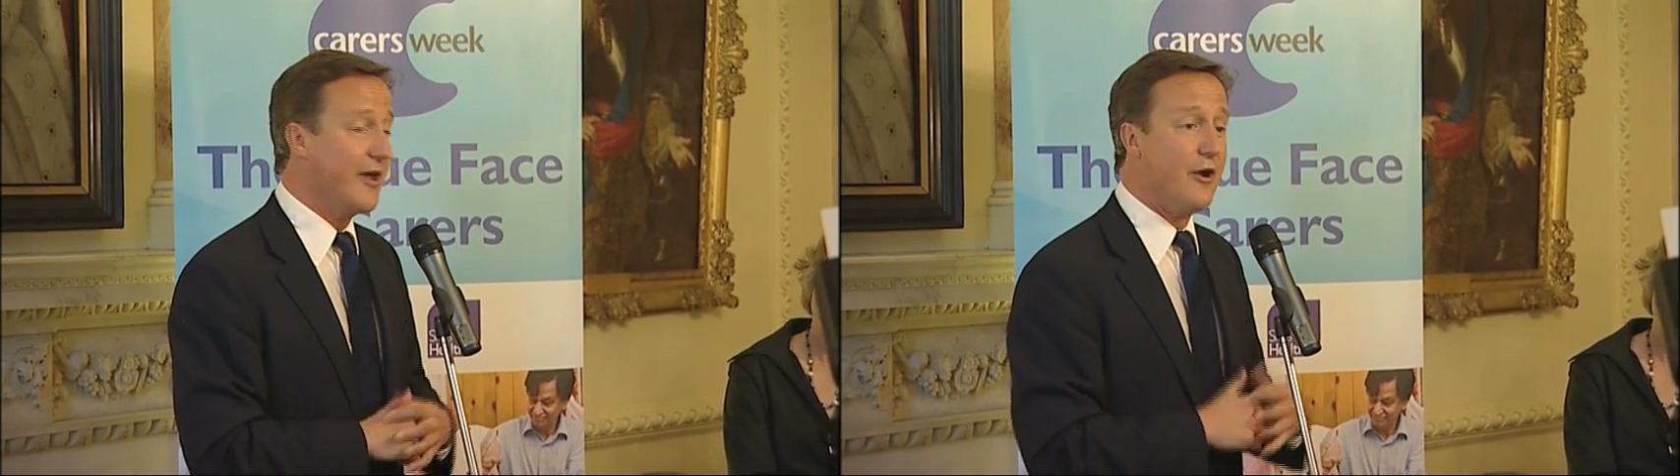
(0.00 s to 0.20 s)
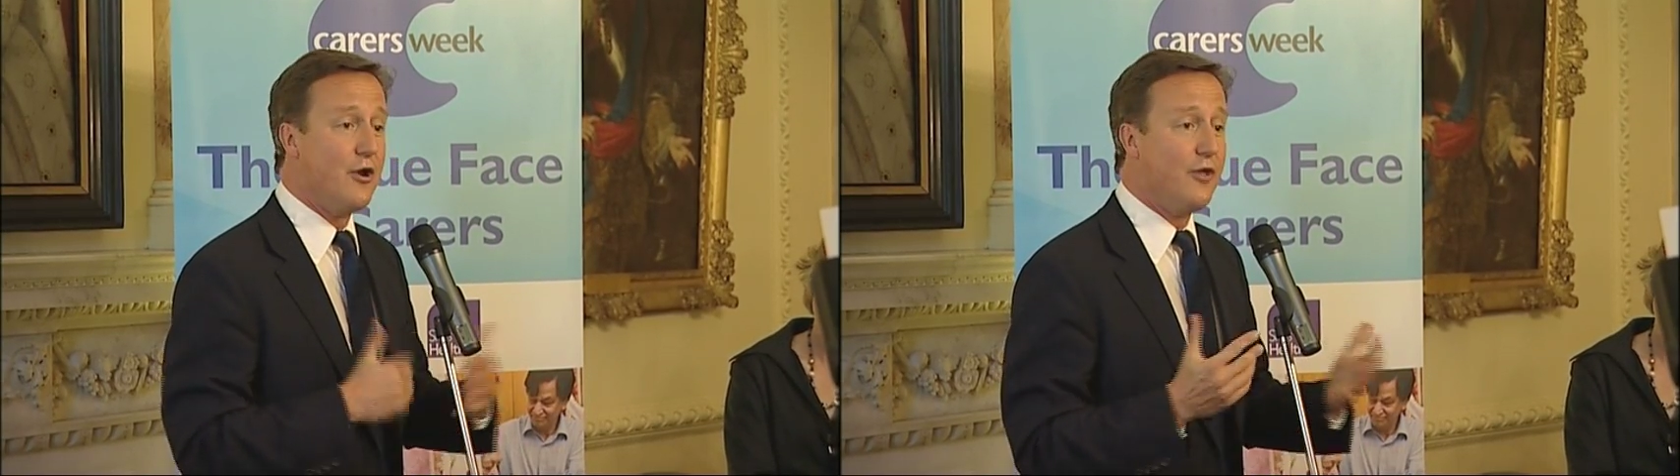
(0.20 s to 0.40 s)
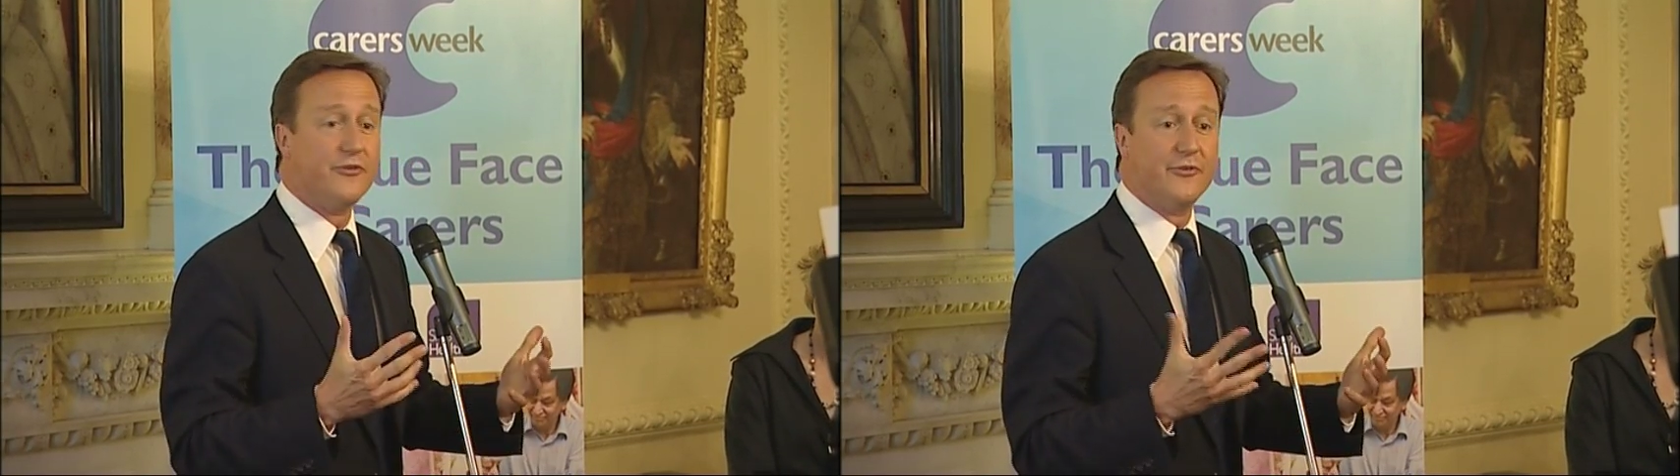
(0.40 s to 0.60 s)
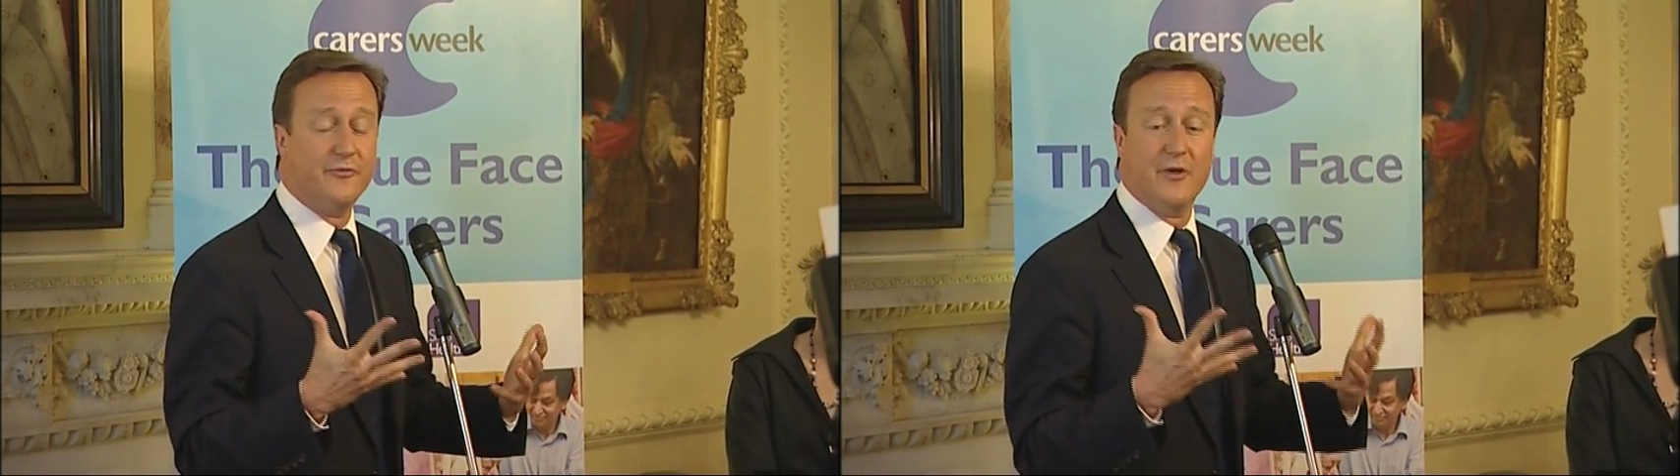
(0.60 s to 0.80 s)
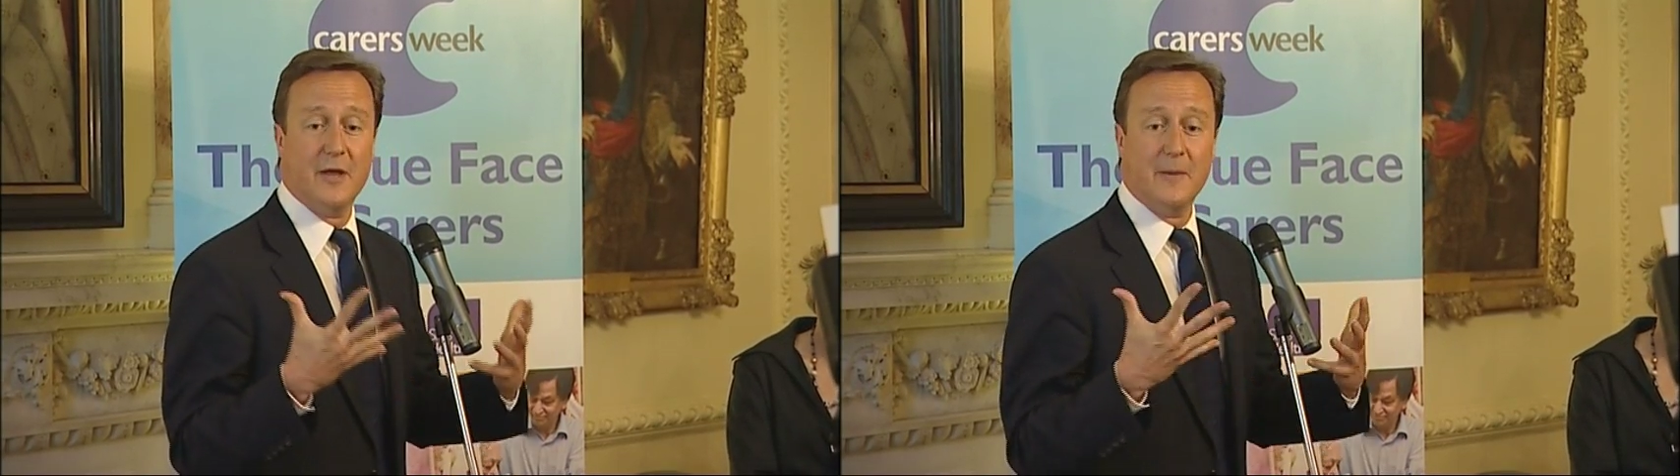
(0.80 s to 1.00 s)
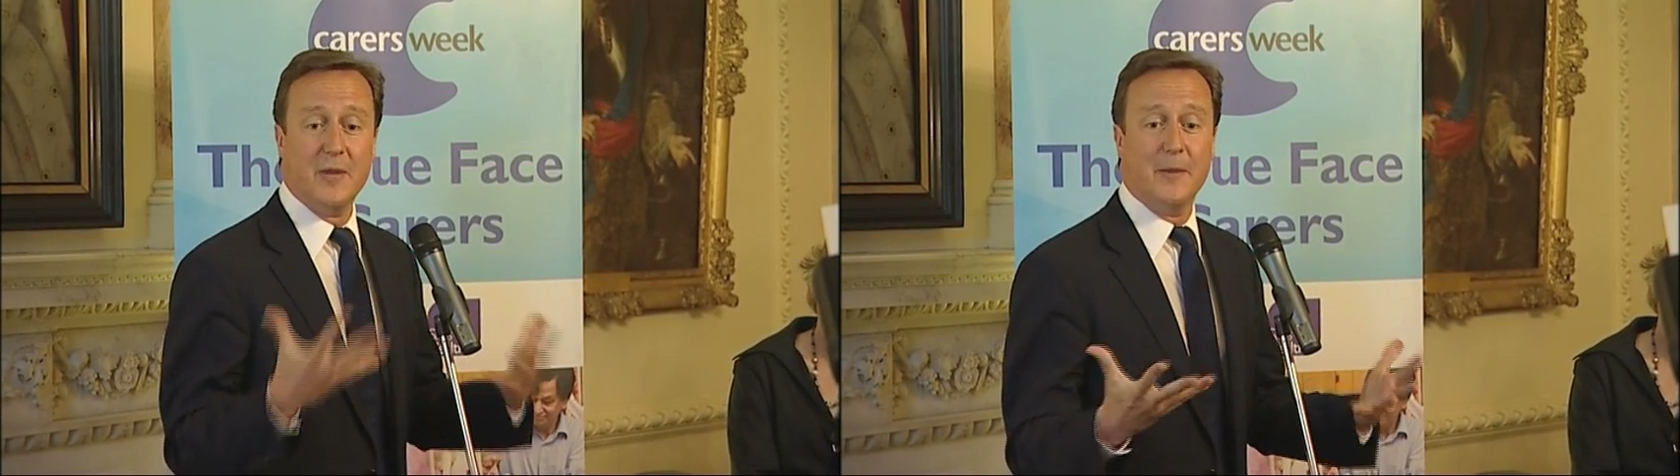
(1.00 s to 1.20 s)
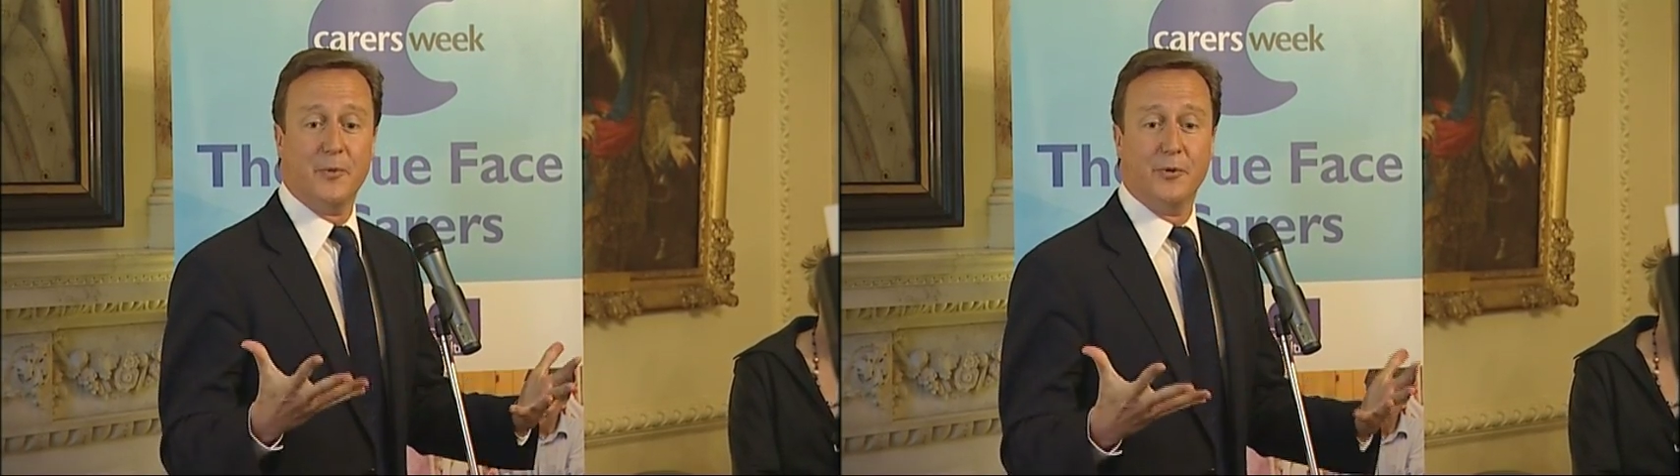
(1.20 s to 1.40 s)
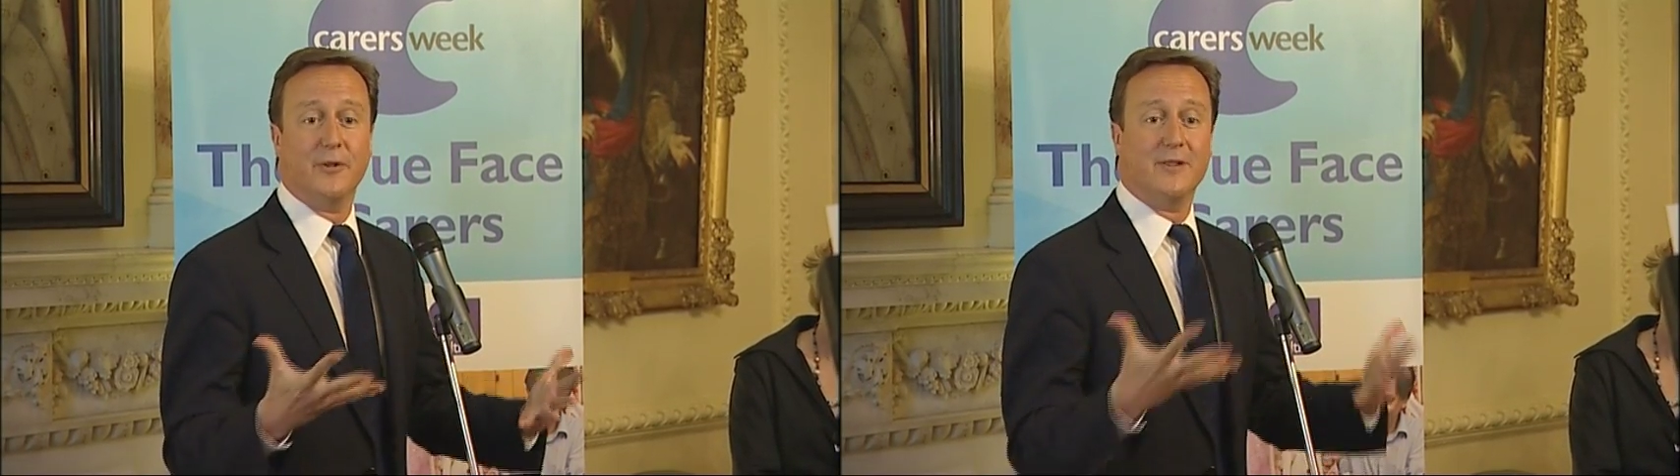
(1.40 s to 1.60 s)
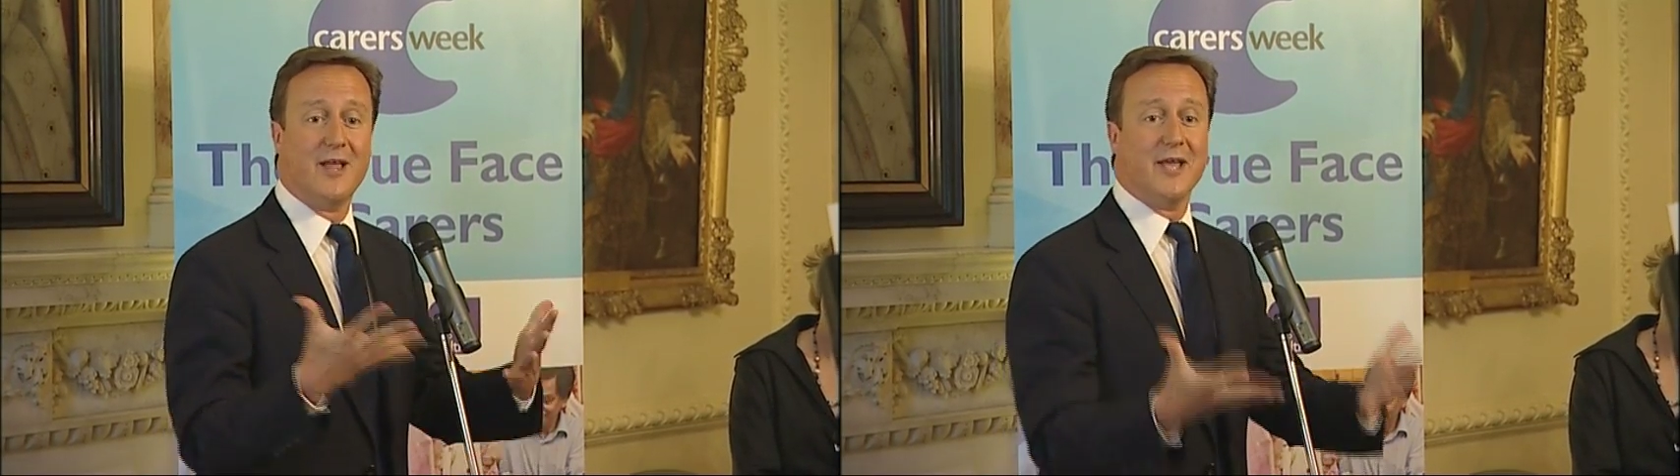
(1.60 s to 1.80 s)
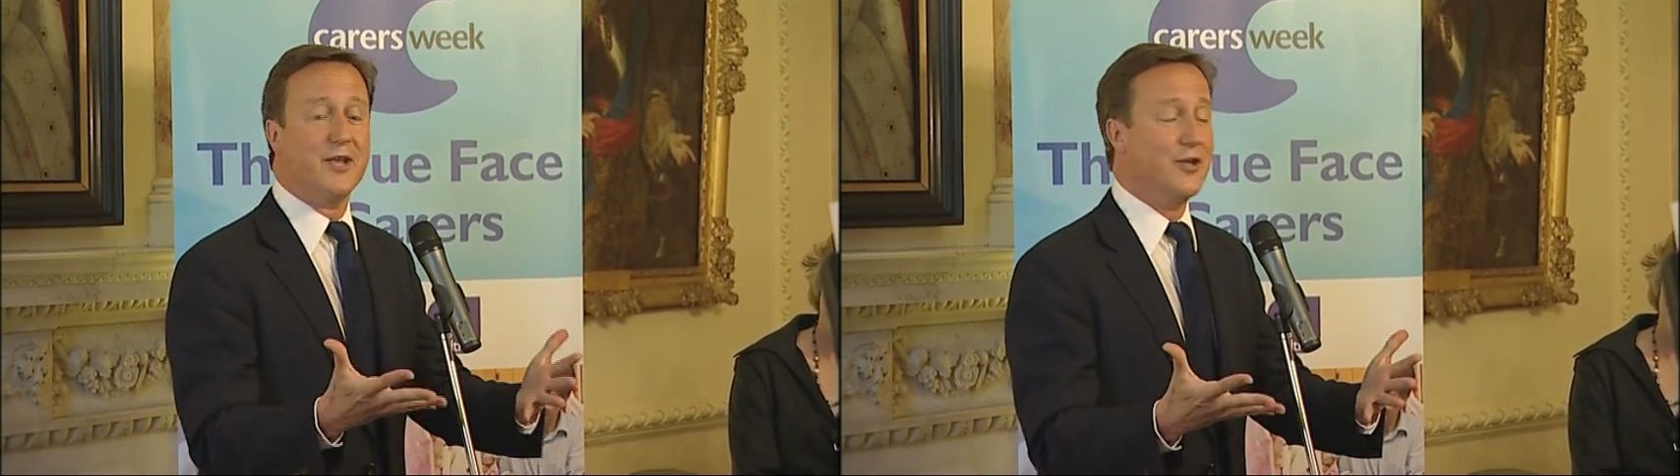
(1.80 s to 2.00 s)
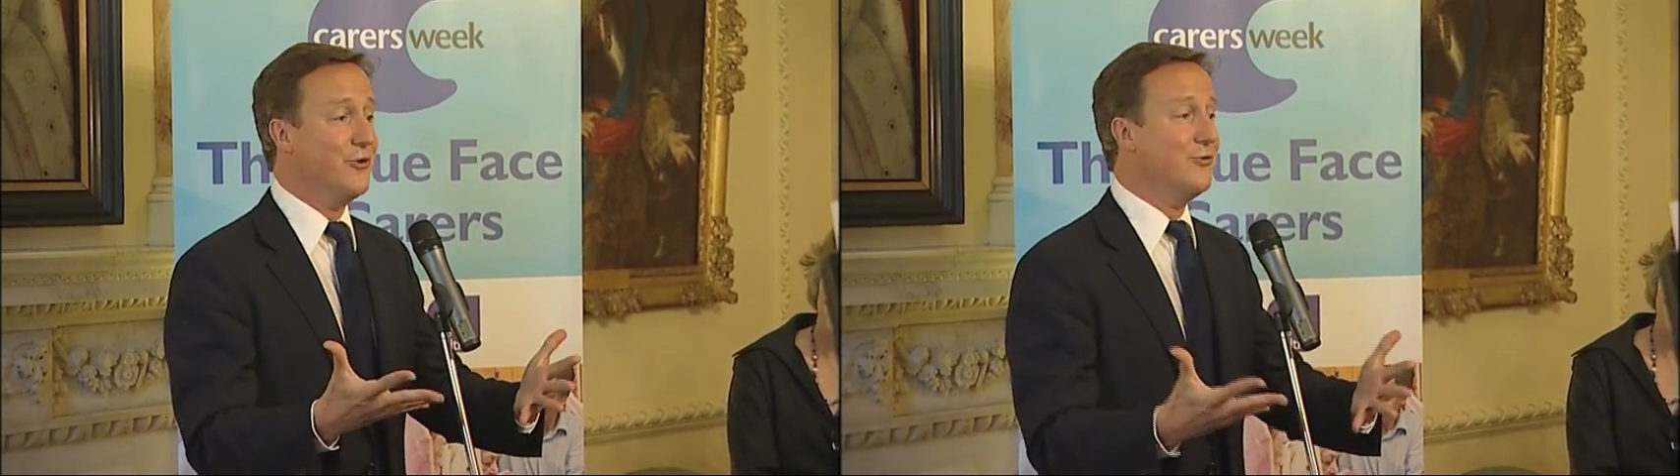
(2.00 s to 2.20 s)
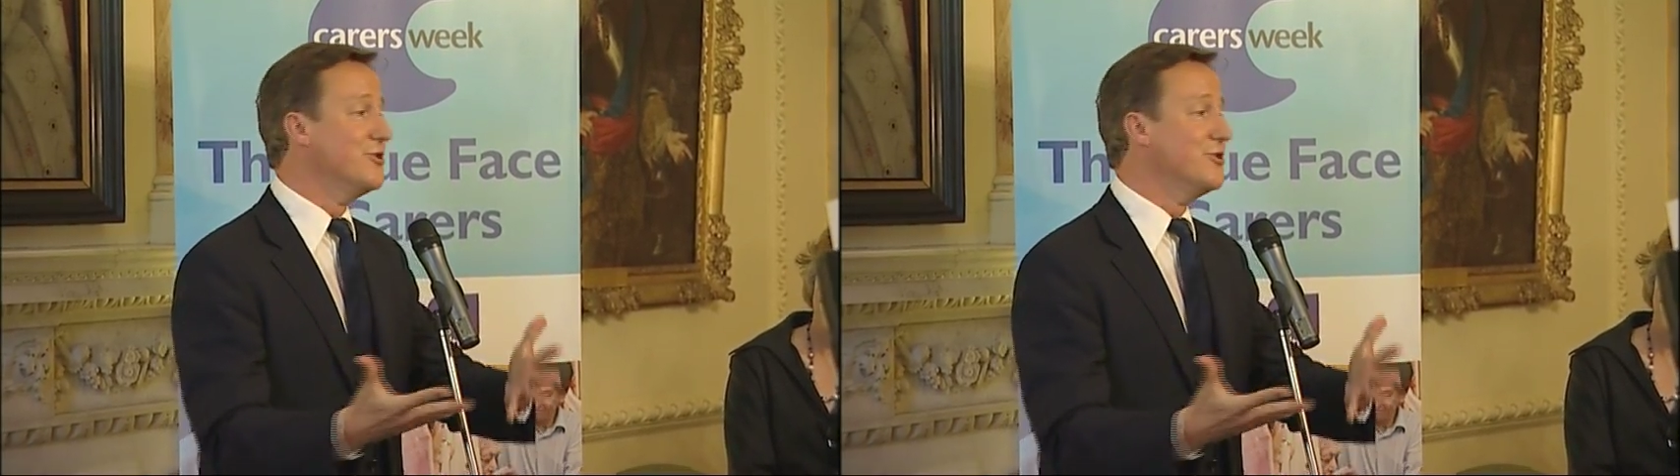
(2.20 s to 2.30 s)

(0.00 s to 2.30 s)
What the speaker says: There are lots of people like you,